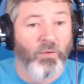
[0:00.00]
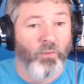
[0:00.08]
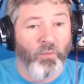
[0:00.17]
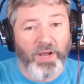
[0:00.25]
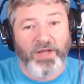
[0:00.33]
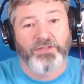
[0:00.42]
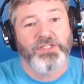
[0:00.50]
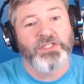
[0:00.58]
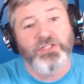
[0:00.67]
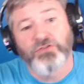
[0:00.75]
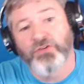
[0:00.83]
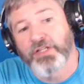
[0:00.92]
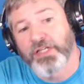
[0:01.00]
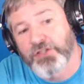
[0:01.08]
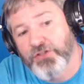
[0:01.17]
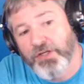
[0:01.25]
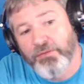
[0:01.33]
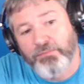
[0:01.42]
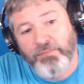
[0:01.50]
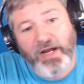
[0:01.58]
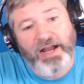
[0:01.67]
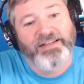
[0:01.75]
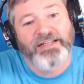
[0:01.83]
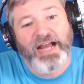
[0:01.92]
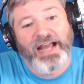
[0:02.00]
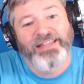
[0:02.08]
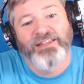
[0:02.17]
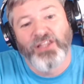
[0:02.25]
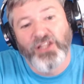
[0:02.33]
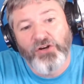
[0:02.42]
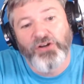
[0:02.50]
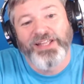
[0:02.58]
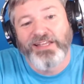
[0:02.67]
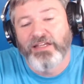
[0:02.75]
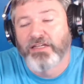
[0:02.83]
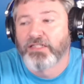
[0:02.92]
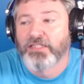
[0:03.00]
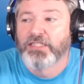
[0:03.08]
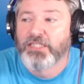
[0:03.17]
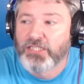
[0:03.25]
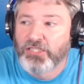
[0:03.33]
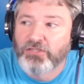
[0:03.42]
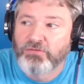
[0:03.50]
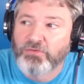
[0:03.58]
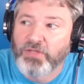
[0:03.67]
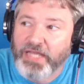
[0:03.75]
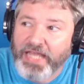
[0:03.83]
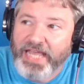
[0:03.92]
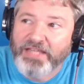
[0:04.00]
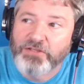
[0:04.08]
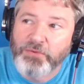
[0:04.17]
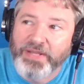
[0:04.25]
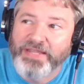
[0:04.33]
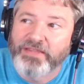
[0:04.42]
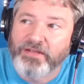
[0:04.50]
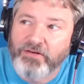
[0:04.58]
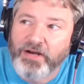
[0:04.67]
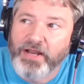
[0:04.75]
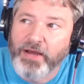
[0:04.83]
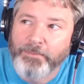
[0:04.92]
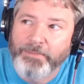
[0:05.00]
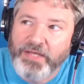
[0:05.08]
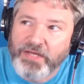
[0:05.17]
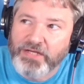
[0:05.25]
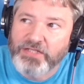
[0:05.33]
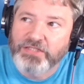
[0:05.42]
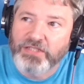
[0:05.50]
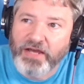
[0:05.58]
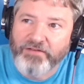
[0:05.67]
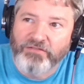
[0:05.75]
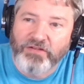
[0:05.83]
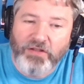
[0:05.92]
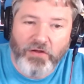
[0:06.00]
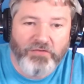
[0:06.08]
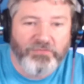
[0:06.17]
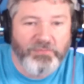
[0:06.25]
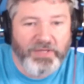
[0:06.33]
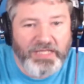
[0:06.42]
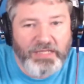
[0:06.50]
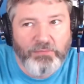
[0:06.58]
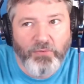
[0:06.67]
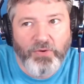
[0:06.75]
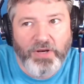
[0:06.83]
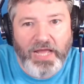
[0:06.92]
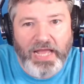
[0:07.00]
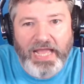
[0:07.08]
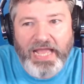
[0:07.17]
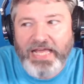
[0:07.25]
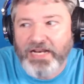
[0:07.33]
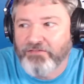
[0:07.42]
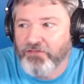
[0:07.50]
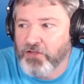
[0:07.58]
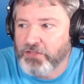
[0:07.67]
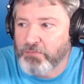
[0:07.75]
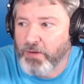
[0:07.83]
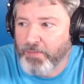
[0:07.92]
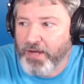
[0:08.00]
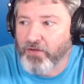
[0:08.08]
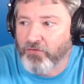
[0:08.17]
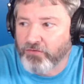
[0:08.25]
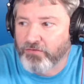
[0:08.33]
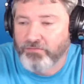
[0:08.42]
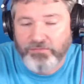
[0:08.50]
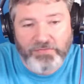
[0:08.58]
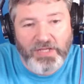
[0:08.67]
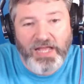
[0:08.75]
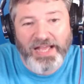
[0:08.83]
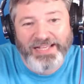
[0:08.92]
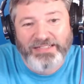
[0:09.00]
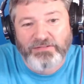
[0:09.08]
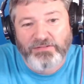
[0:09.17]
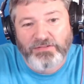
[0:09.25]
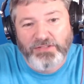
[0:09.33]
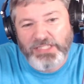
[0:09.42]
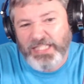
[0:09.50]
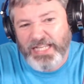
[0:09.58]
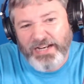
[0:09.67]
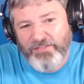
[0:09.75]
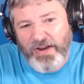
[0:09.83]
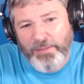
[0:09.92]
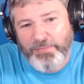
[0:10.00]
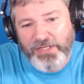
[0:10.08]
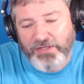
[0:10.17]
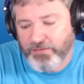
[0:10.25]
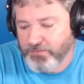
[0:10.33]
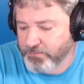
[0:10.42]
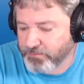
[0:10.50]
Wow, this is really a trip. I literally can't do anything right now because I've lost my keyboard and I've lost my mouse. Does that ever happen to you?